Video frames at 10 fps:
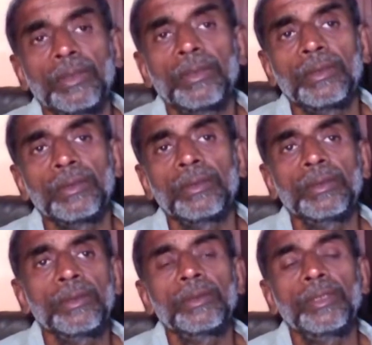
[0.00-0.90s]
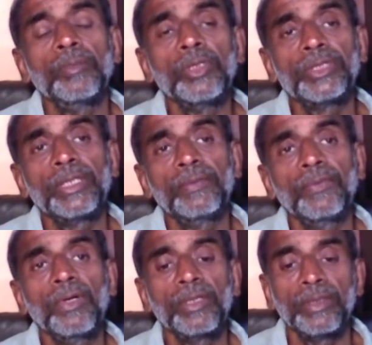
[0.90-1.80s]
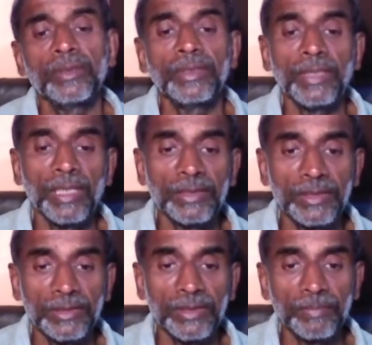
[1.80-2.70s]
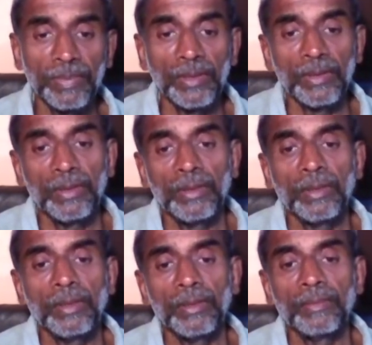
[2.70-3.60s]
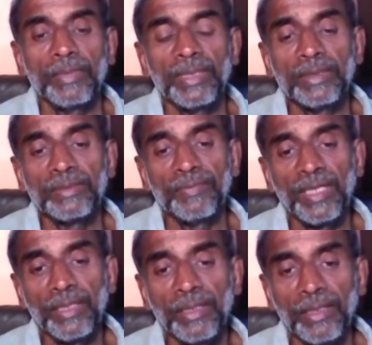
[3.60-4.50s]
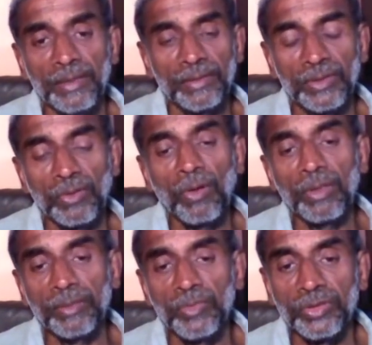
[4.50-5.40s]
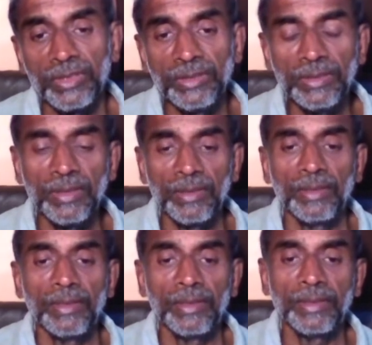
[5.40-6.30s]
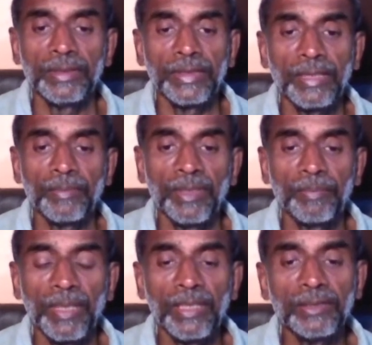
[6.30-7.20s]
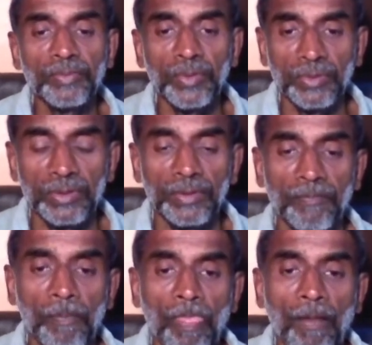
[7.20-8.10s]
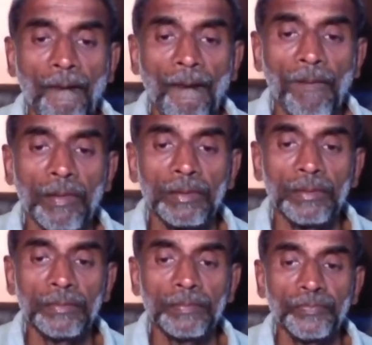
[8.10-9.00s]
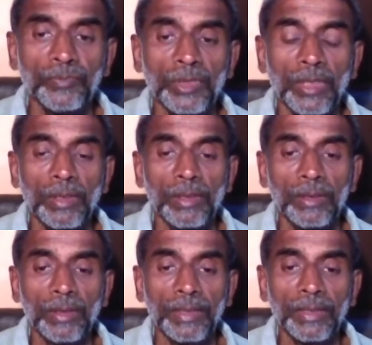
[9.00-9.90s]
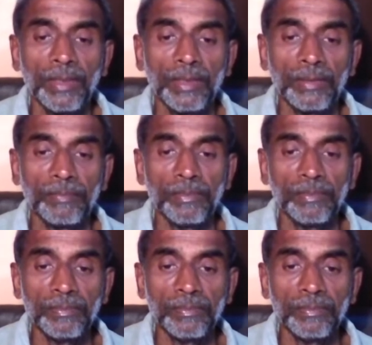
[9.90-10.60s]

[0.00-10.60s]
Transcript: uh, emotion involved in the relationship. When it's very strong emotions, that may predispose. Um, Another